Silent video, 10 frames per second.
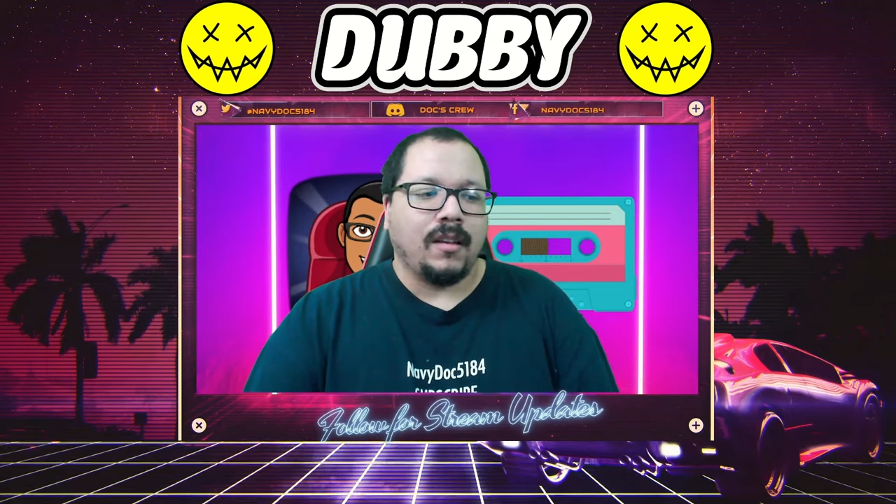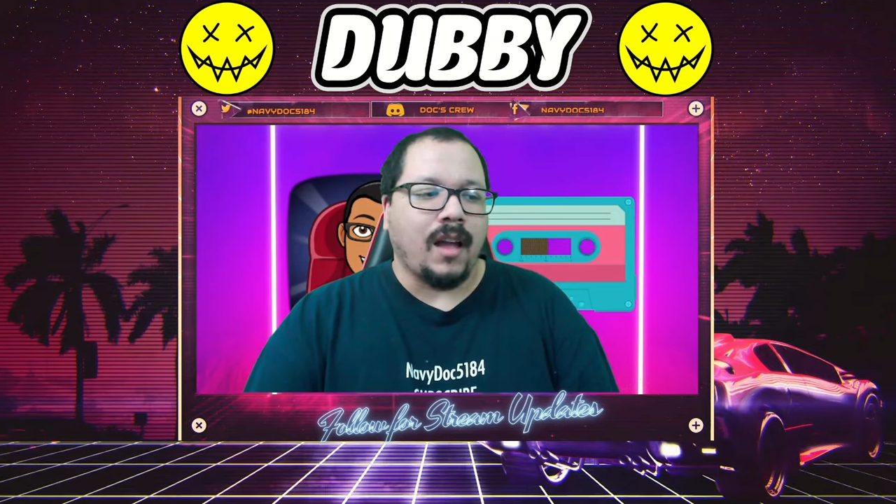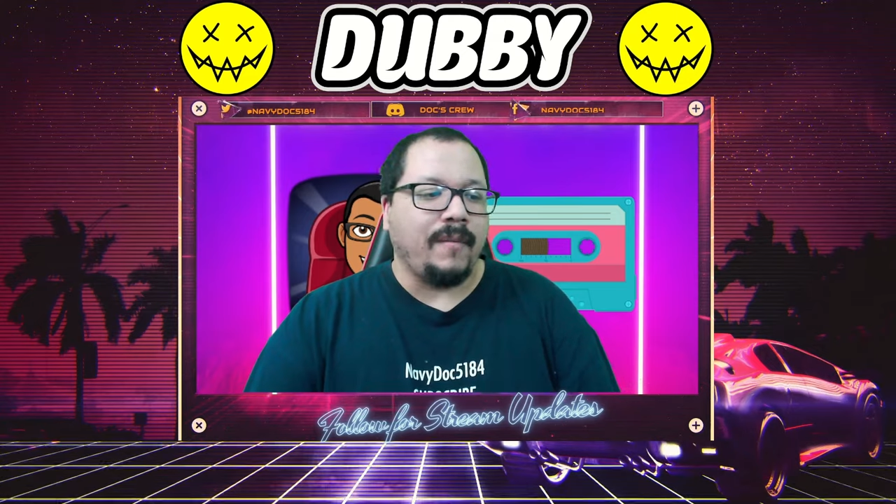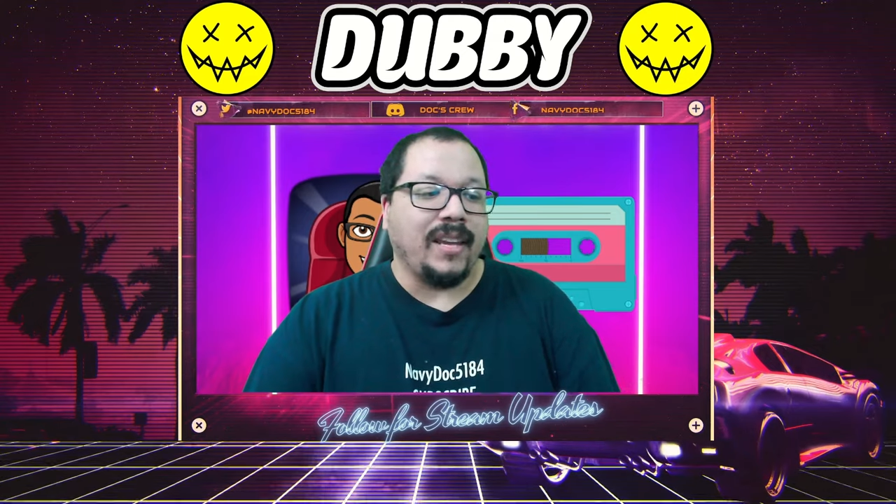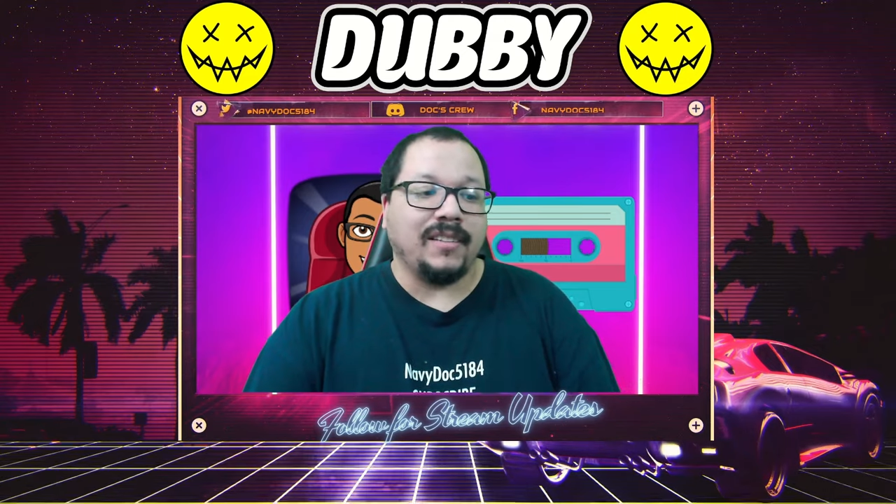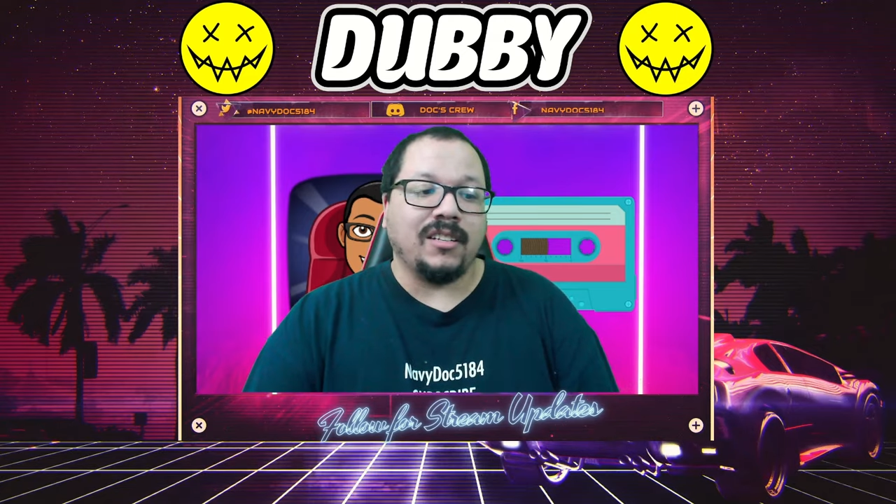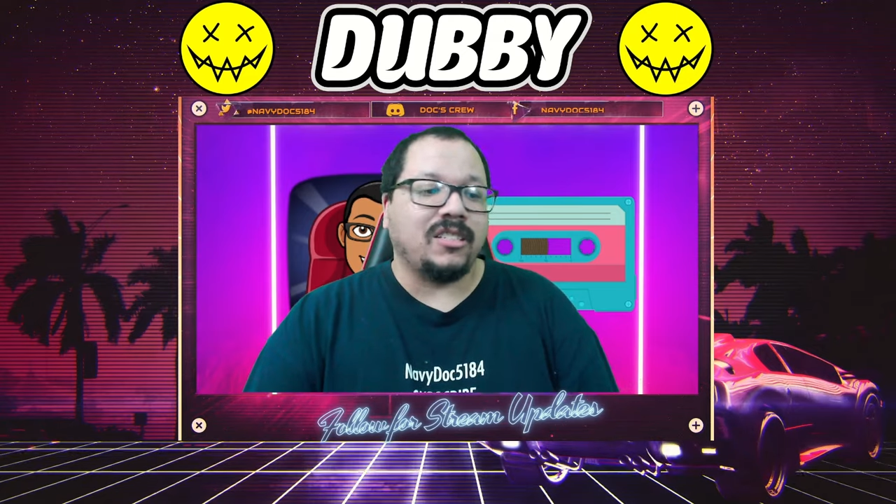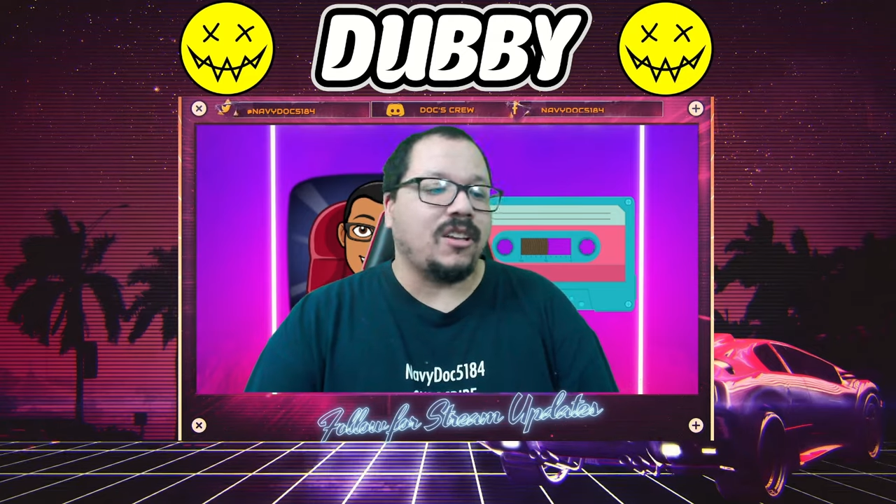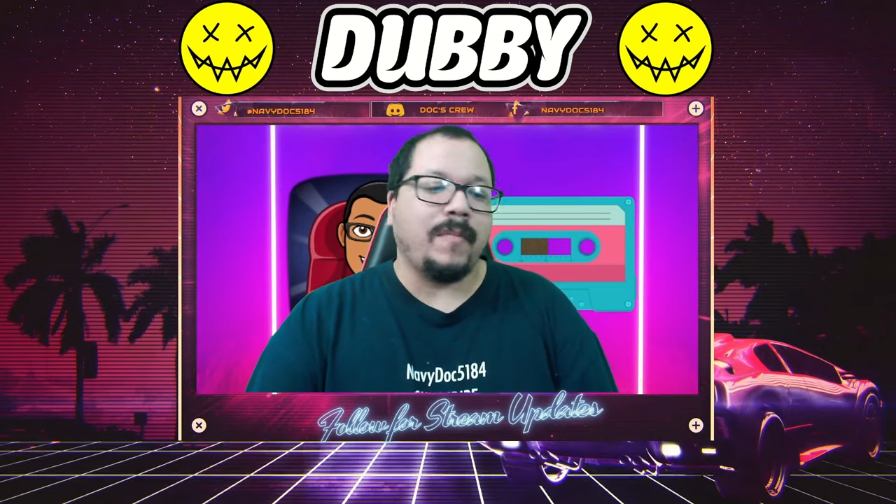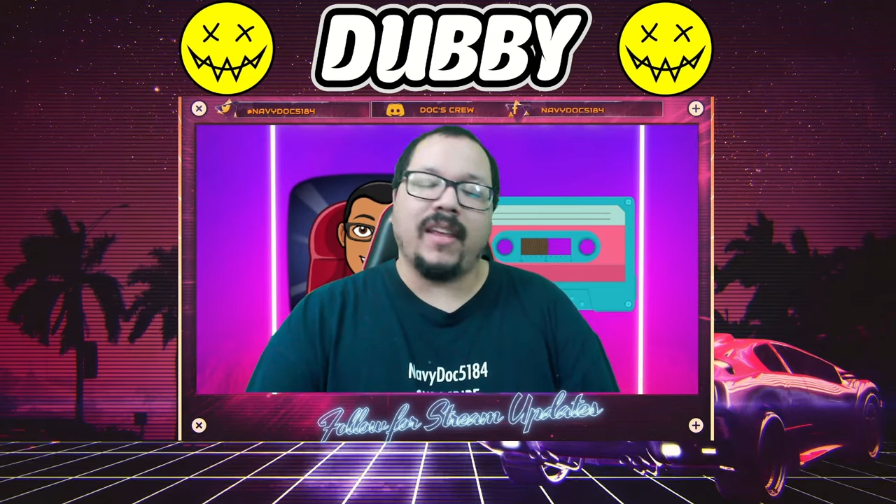I mean, there's
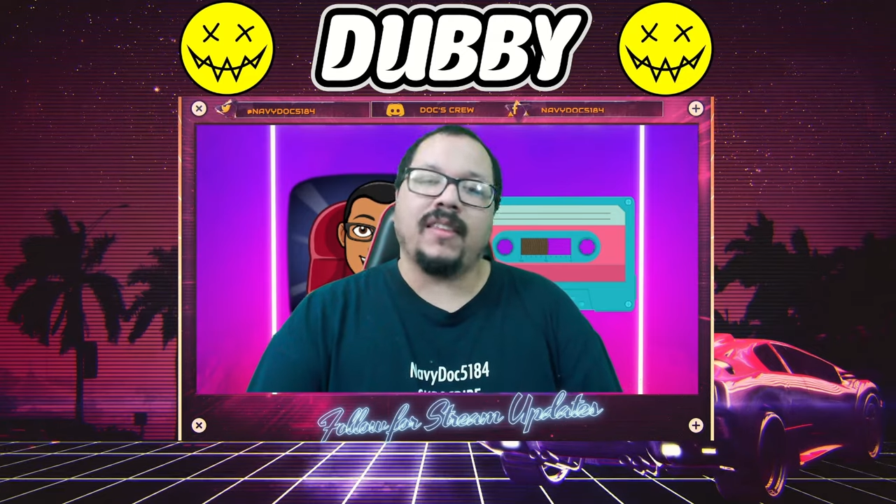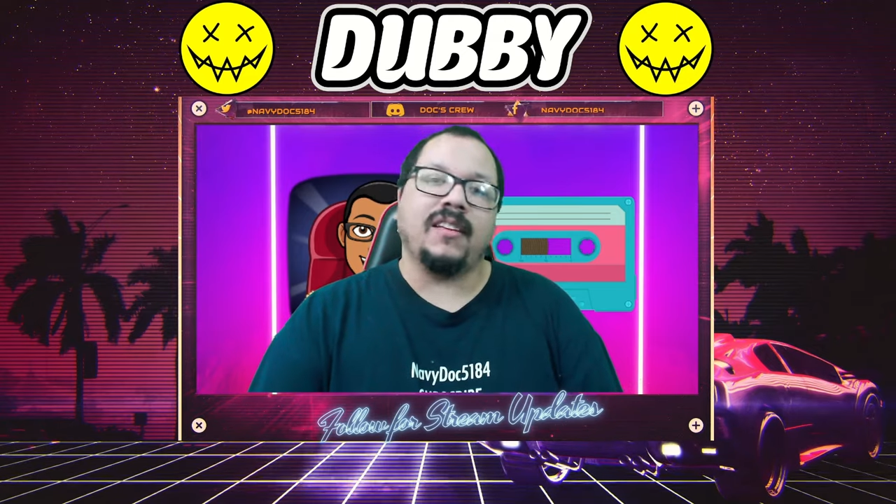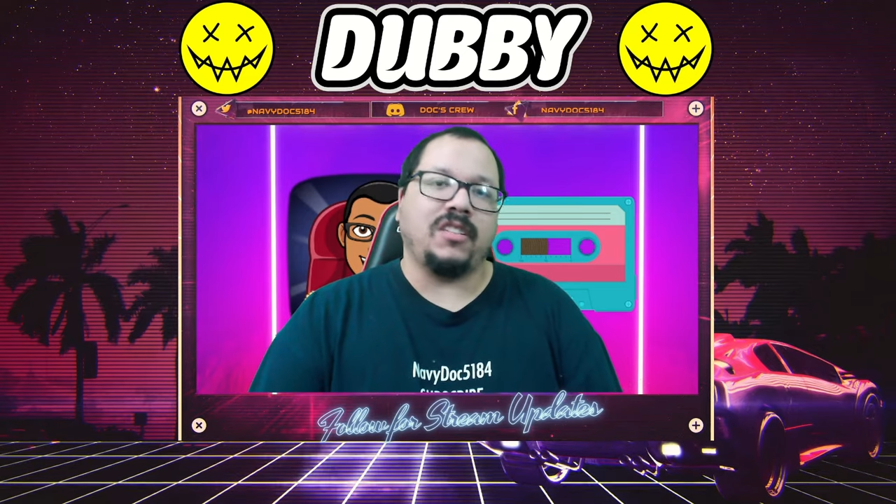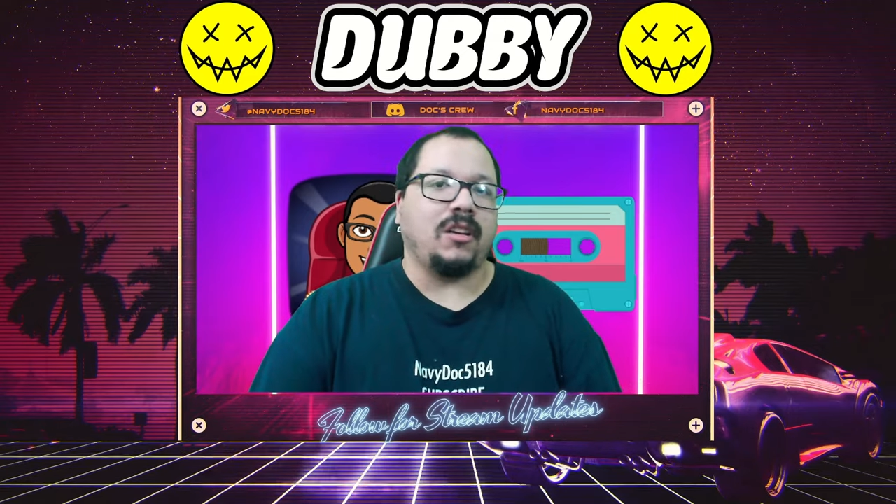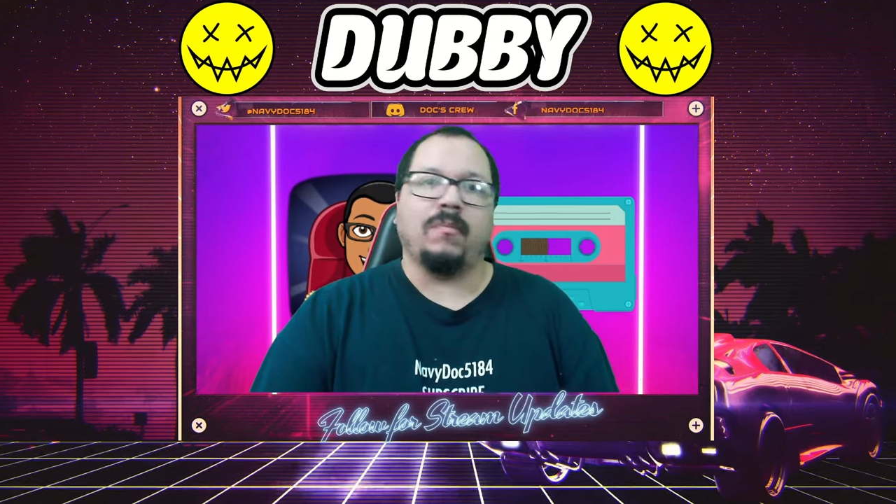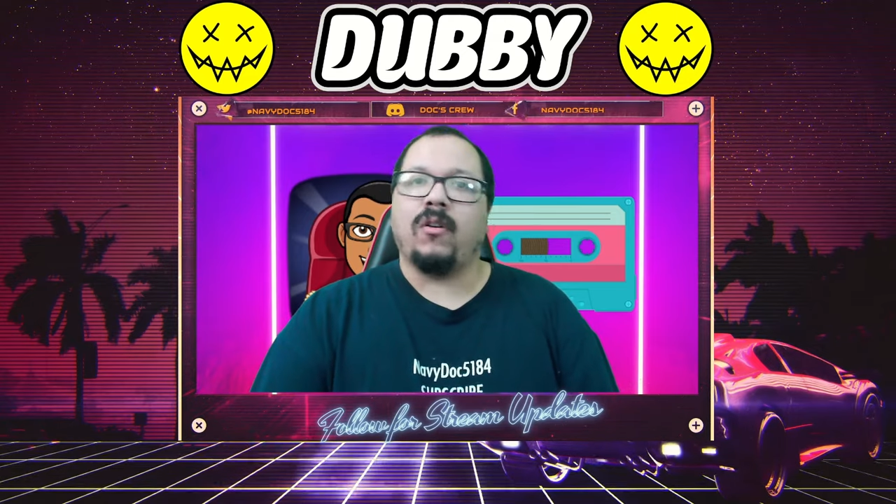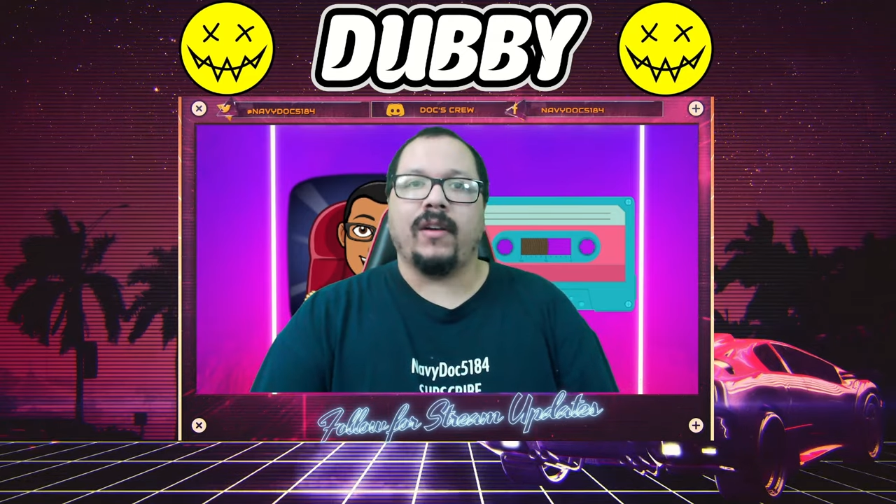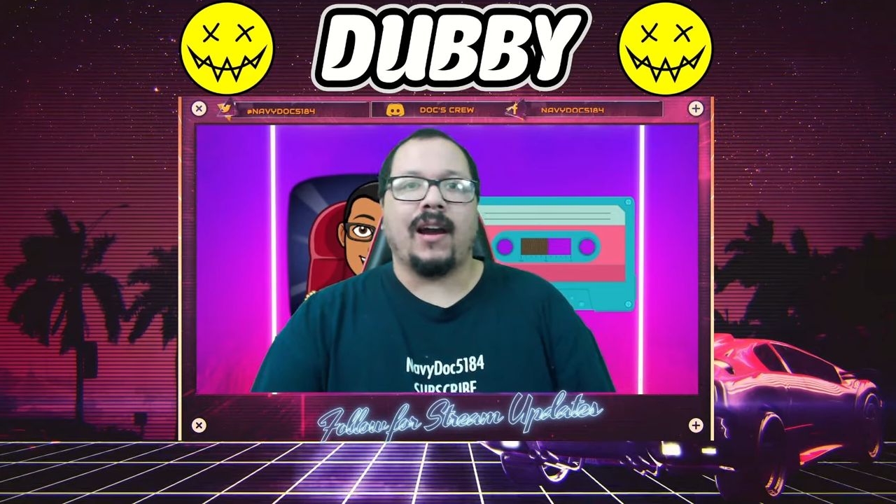so many things you can point